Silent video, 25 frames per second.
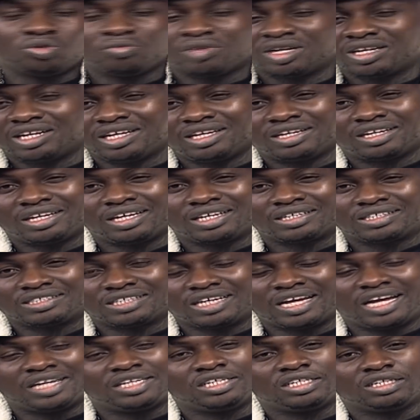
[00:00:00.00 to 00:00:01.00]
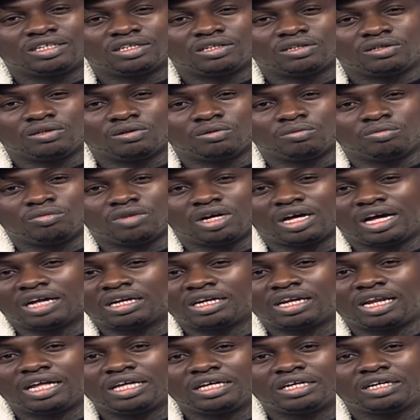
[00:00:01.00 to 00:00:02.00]
ma director, yani
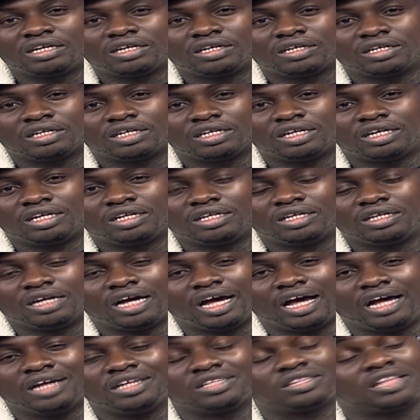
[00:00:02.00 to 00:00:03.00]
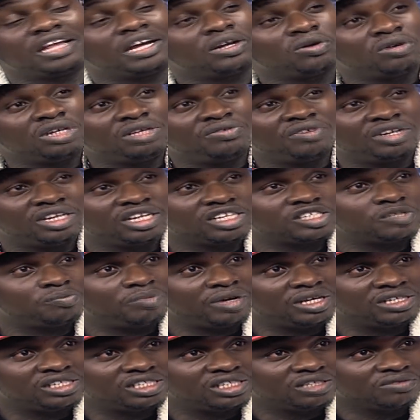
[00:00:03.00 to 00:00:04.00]
unlike, they're not even
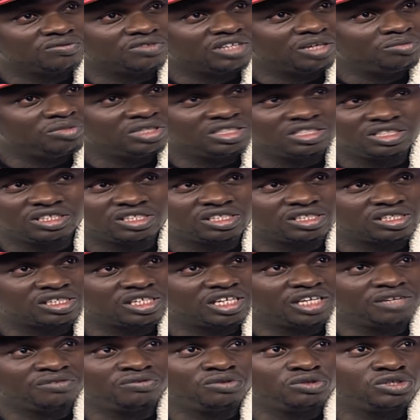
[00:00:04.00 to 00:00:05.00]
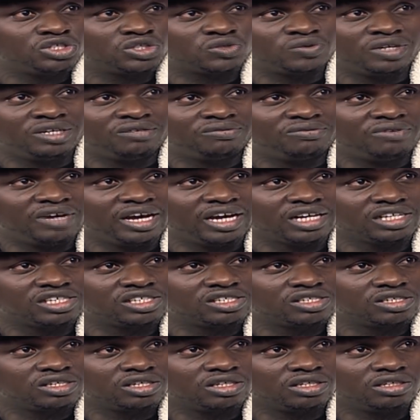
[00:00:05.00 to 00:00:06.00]
expensive. Let me just give you straight
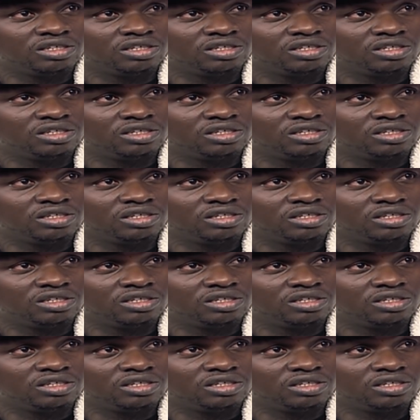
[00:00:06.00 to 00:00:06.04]
facts.